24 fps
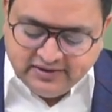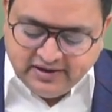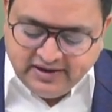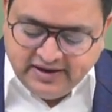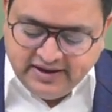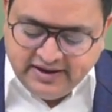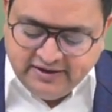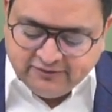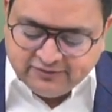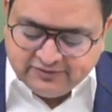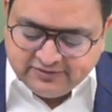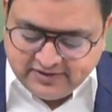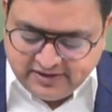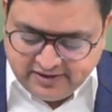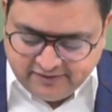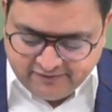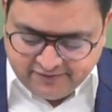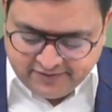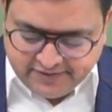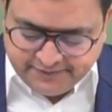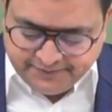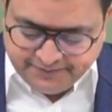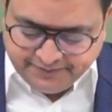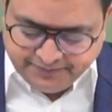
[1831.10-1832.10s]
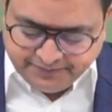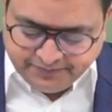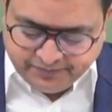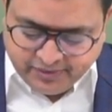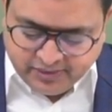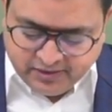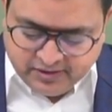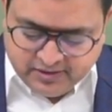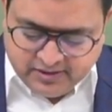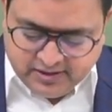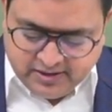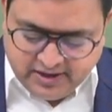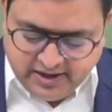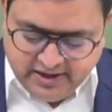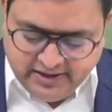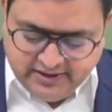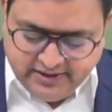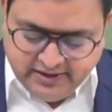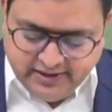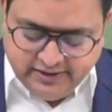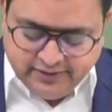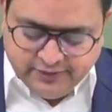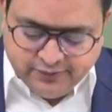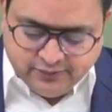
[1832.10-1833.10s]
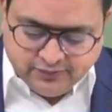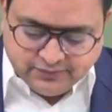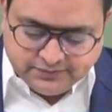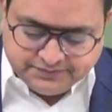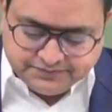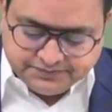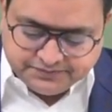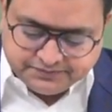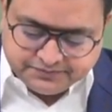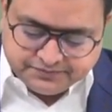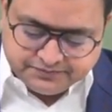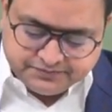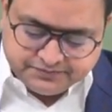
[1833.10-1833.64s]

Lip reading: the leave saved? I tell you,